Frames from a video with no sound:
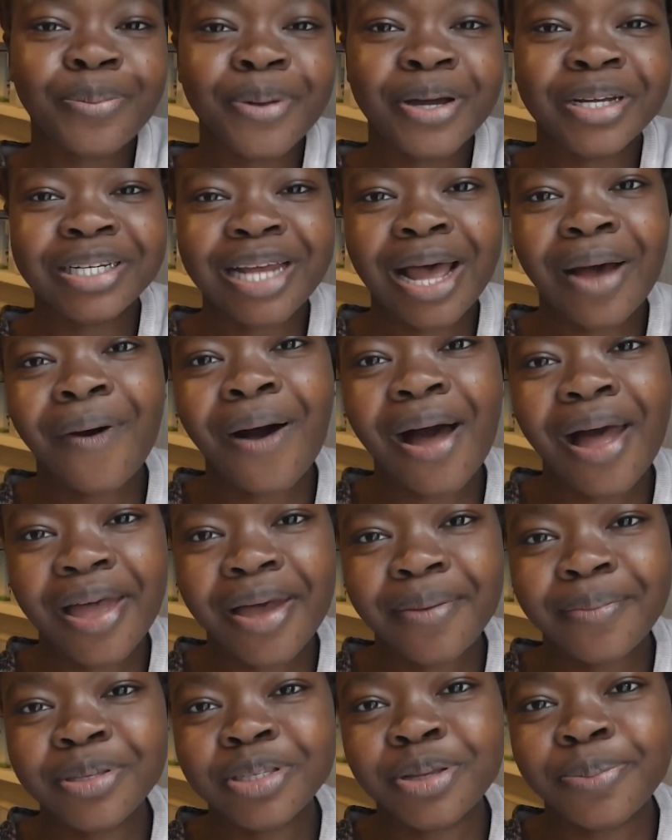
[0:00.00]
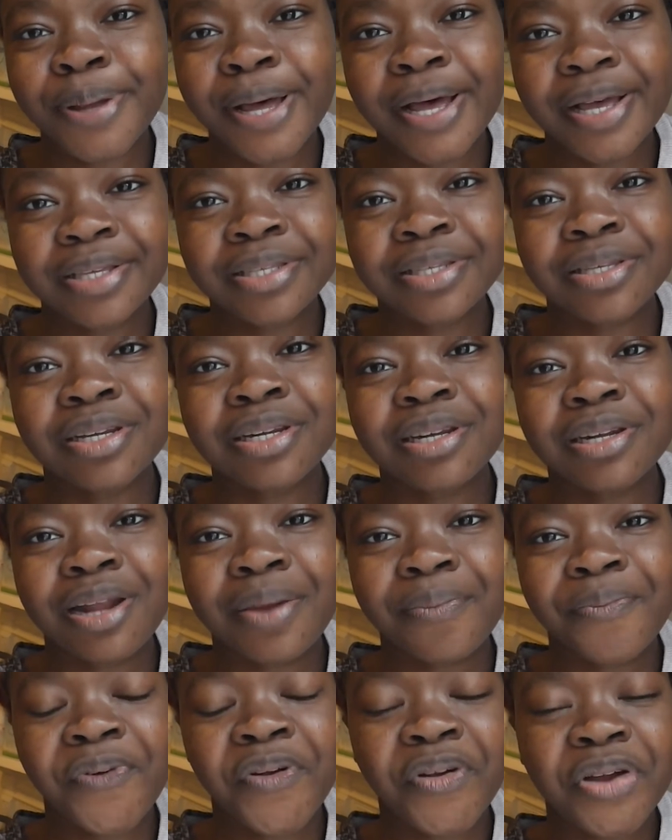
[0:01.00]
much how I am as a person.
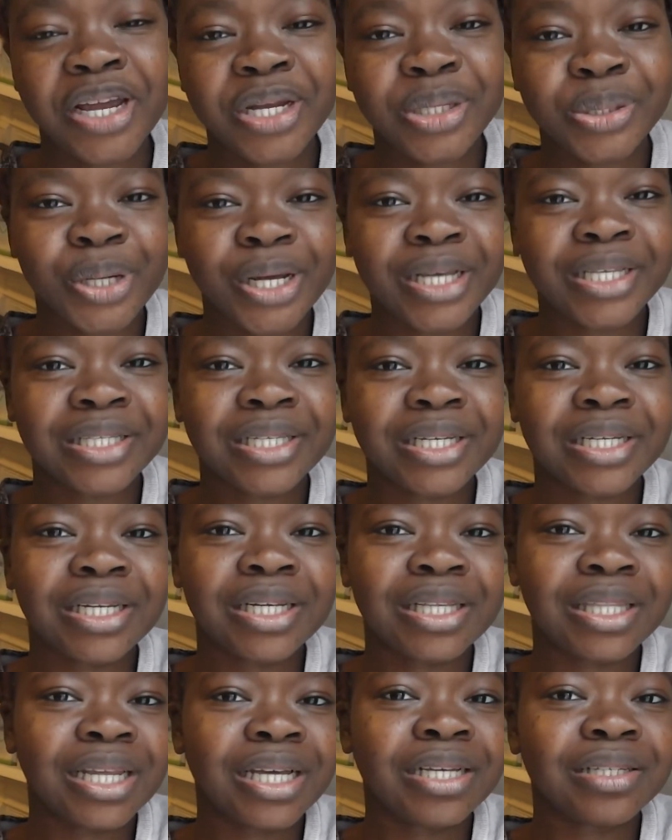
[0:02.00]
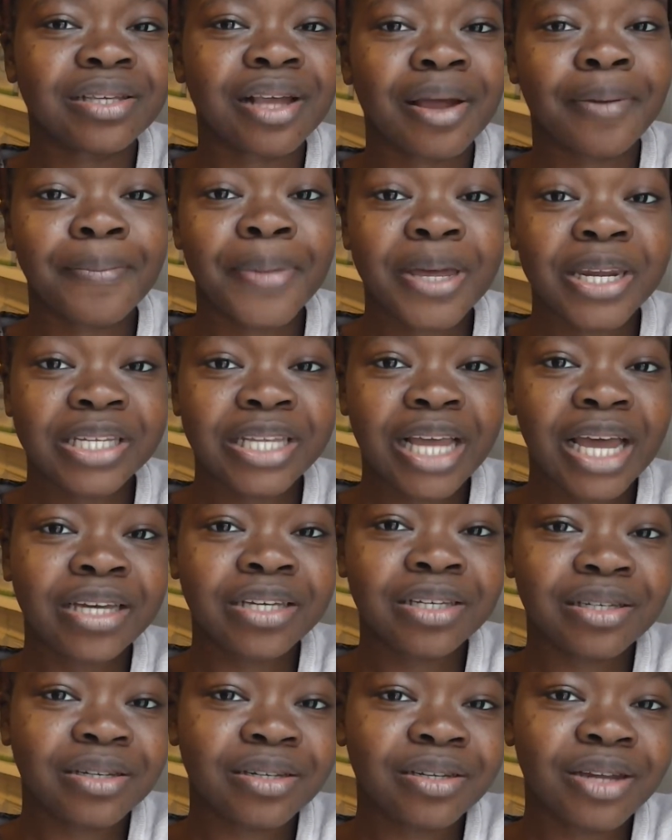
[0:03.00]
I'm very interested in things like
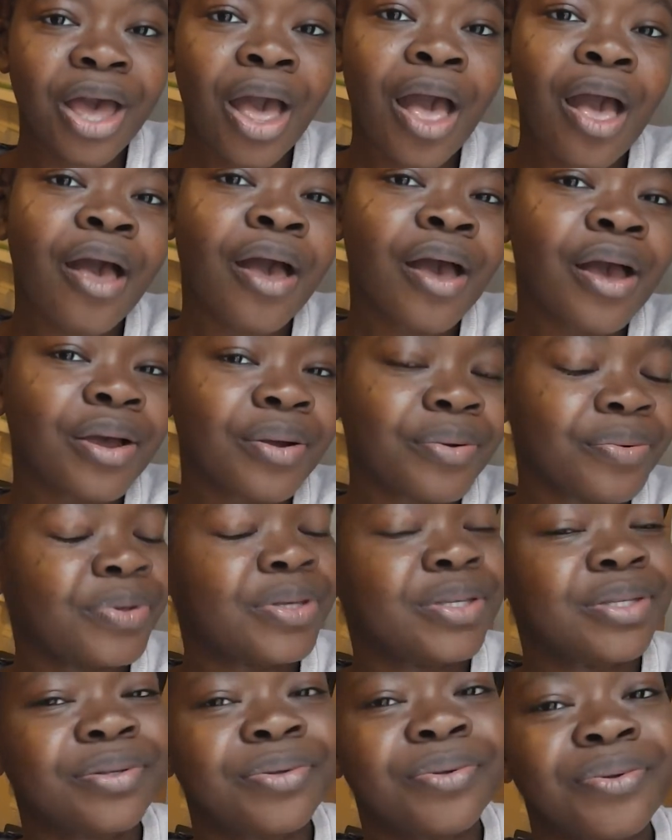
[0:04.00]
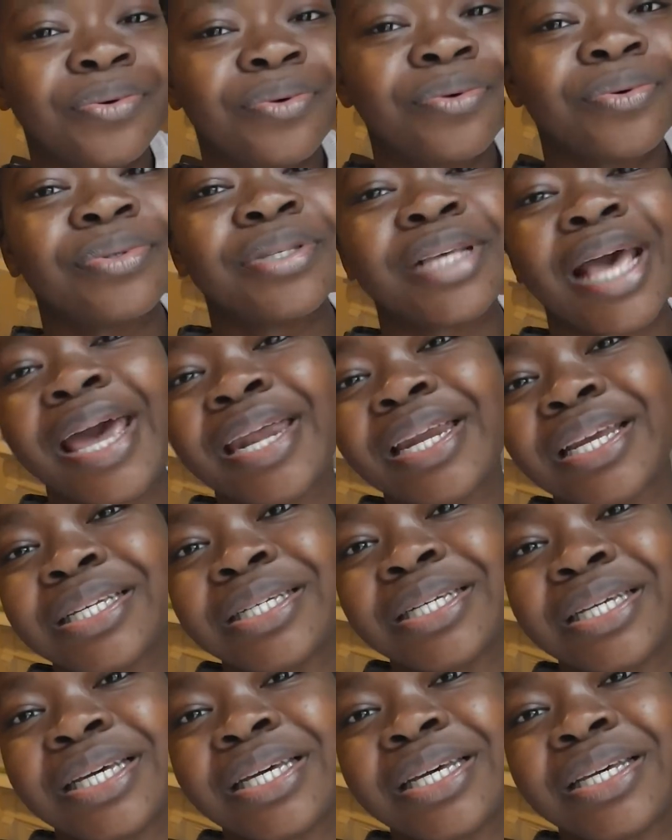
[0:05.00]
meditation, crystals,
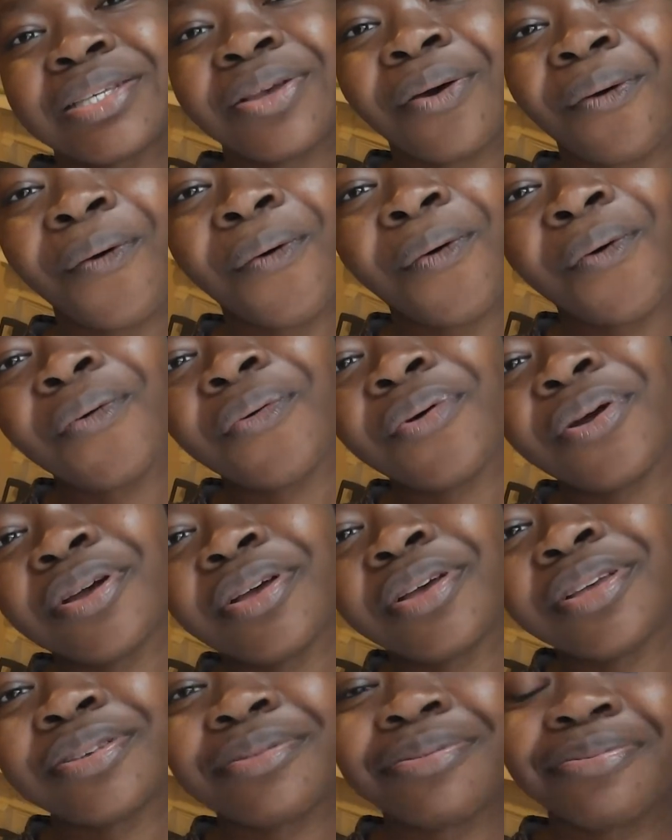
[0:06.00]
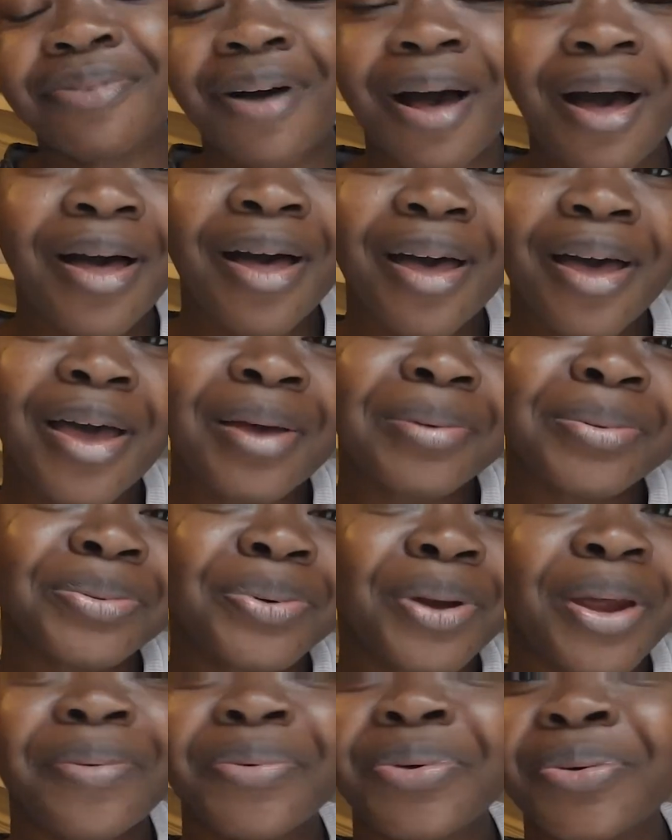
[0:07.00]
energies, auras, vibes,
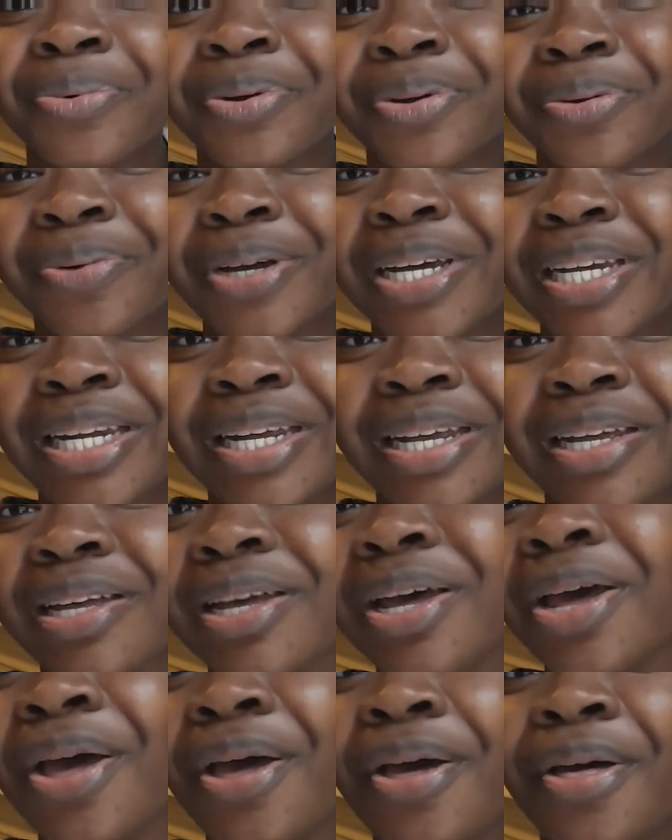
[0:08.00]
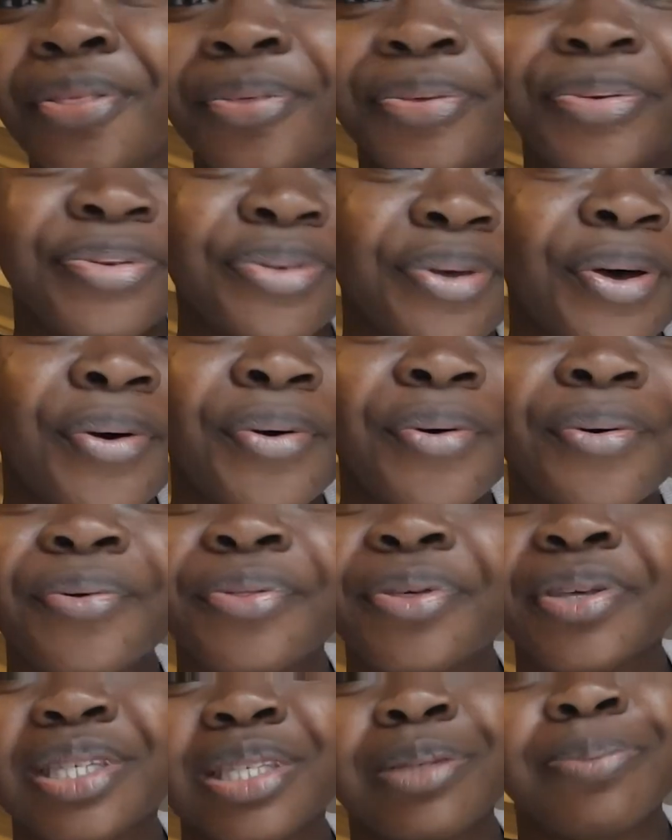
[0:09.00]
whatever you want to read it. The soul,
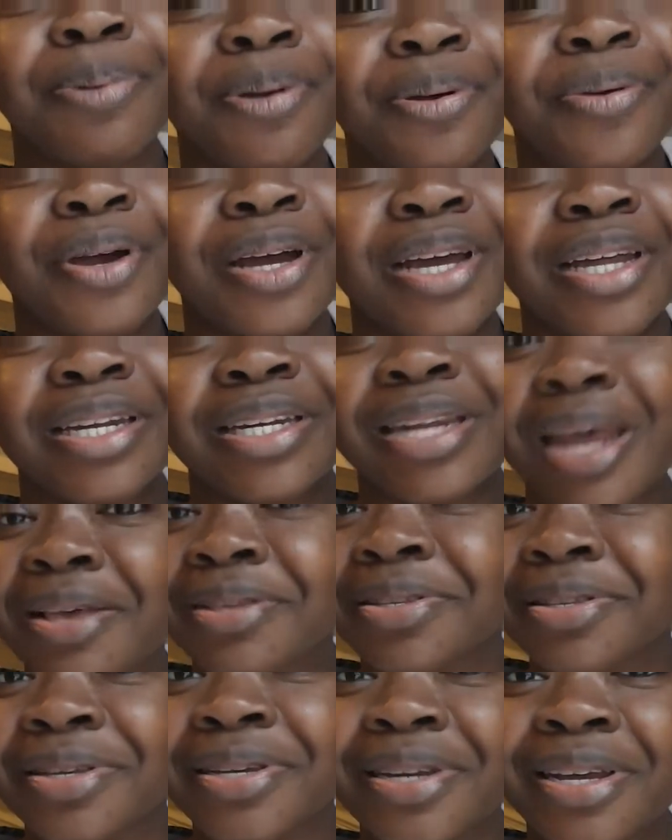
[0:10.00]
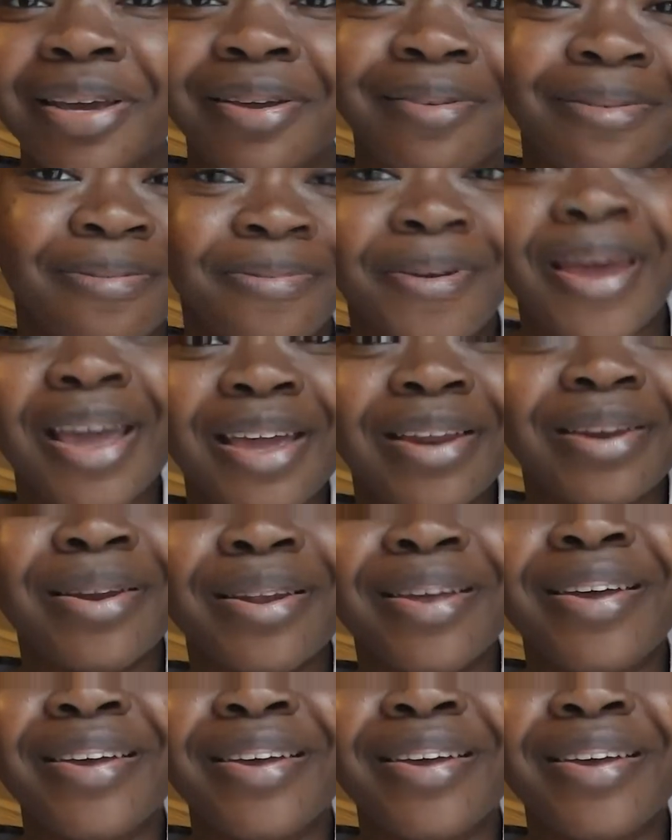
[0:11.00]
the spirit, destiny, fate,